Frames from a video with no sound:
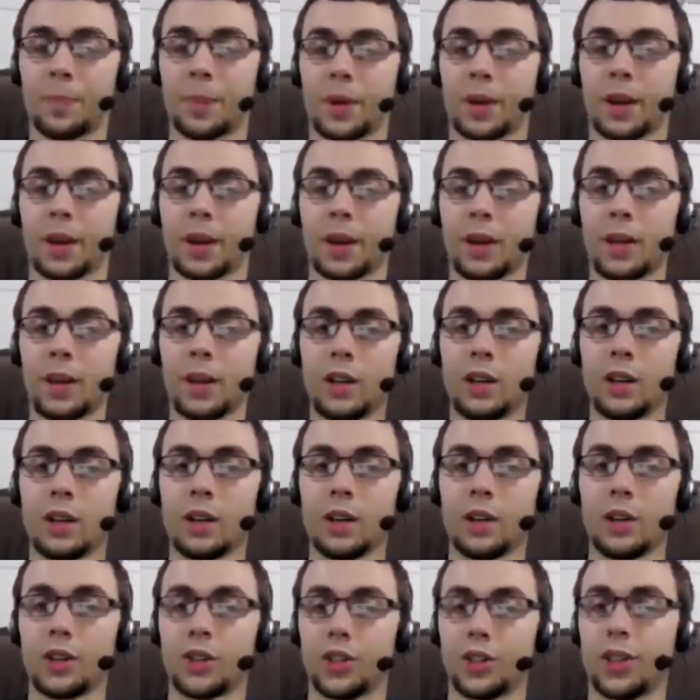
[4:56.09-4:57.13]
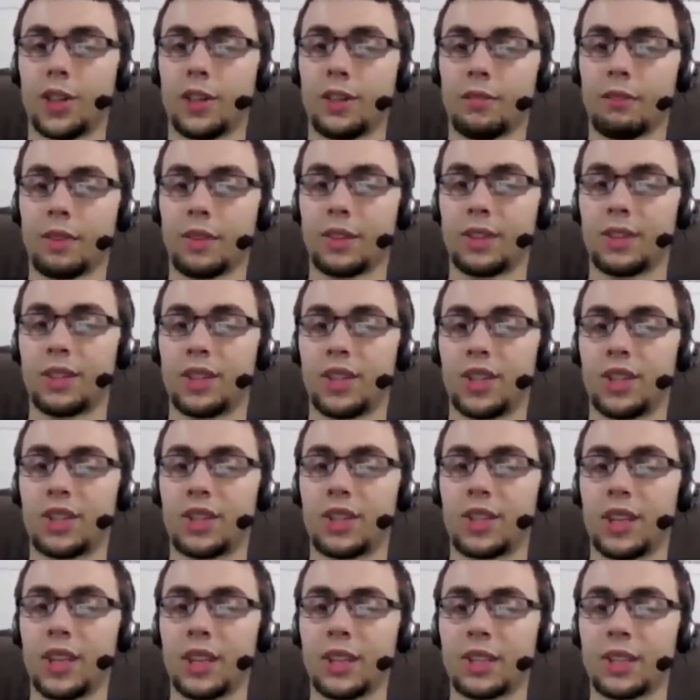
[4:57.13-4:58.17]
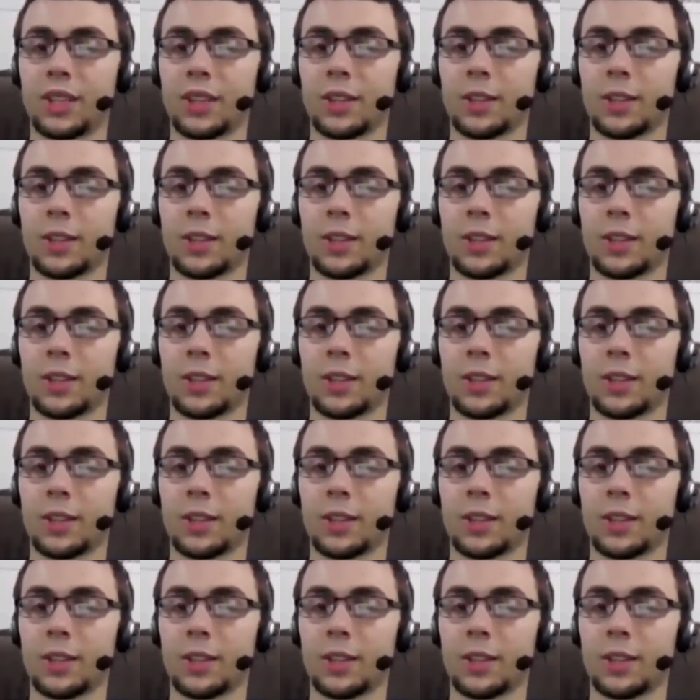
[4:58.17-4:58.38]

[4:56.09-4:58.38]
but she is she's decent.